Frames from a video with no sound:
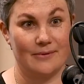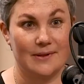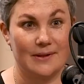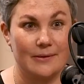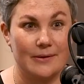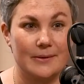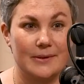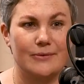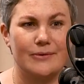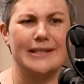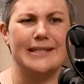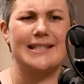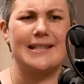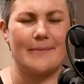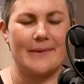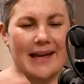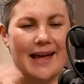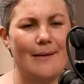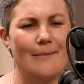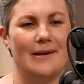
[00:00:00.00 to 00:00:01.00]
So there was really
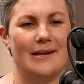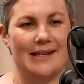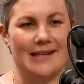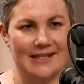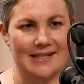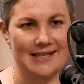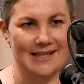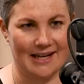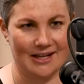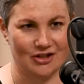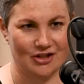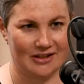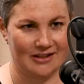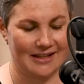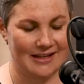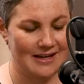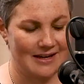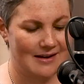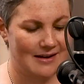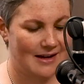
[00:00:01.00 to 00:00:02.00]
something happening
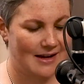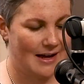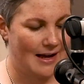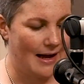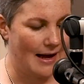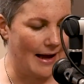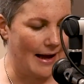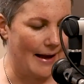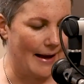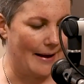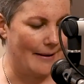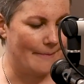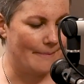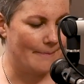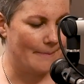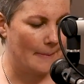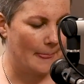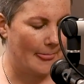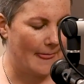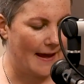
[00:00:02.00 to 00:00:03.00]
internationally.
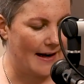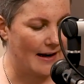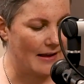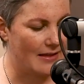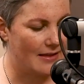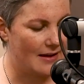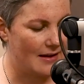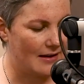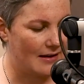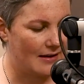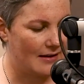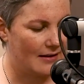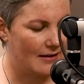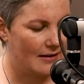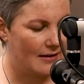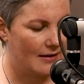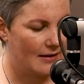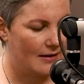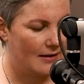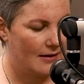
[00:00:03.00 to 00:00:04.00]
And I think
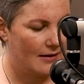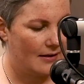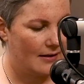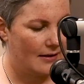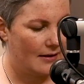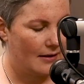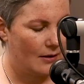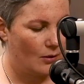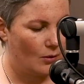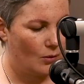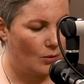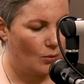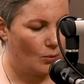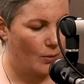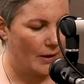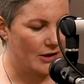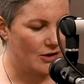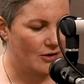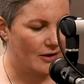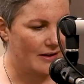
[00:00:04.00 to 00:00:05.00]

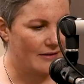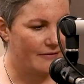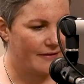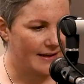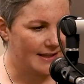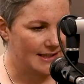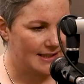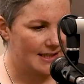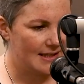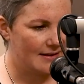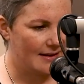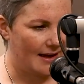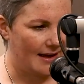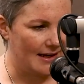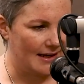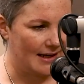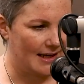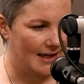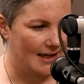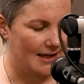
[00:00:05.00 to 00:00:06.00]
when you're investing that
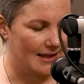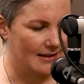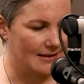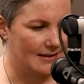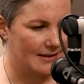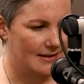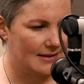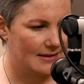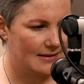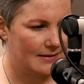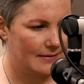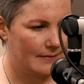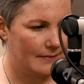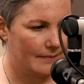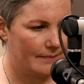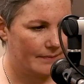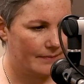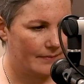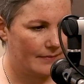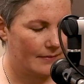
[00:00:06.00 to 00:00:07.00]
in kids,
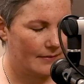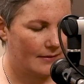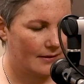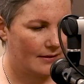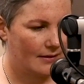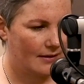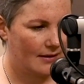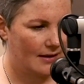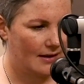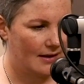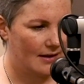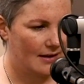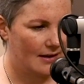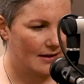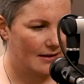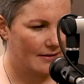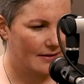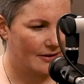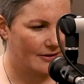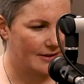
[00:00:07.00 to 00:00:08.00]

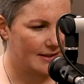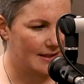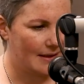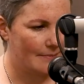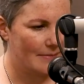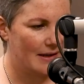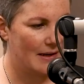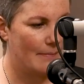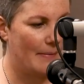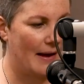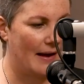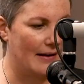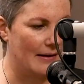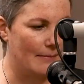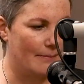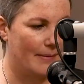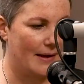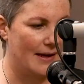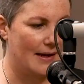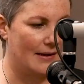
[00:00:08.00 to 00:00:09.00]
there is something about
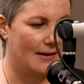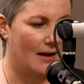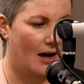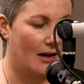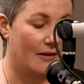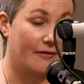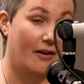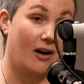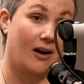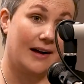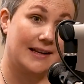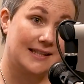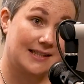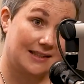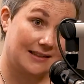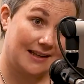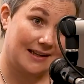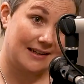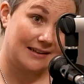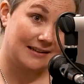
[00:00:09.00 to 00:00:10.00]
it being kind of
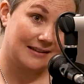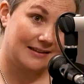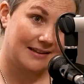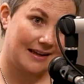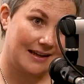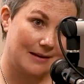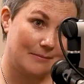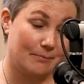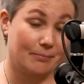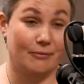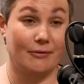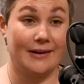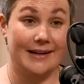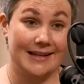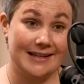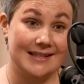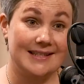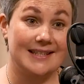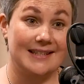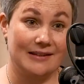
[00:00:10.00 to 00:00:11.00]
isolated, that it
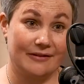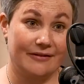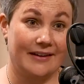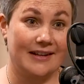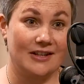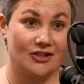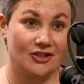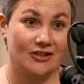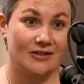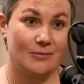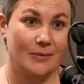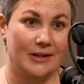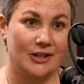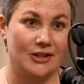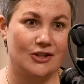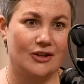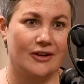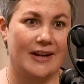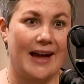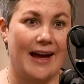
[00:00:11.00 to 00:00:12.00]
breeds innovation when you
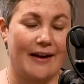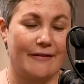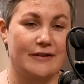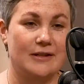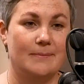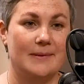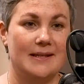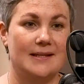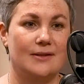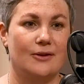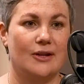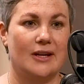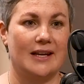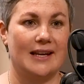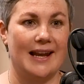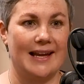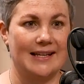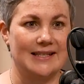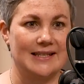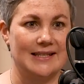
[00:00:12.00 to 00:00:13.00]
don't have to be so
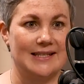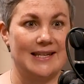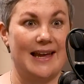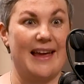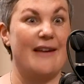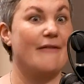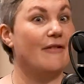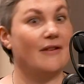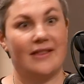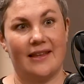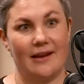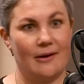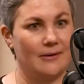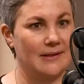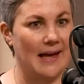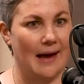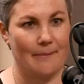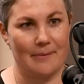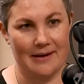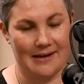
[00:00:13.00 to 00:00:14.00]
connected to everything else
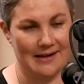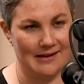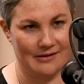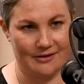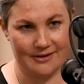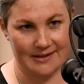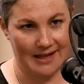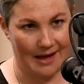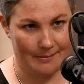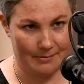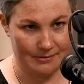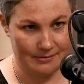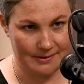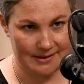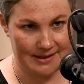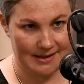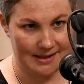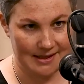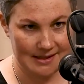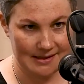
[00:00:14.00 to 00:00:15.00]
happening in those capital
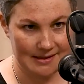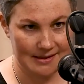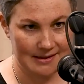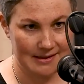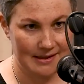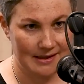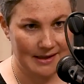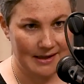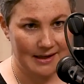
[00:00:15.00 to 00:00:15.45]
cities.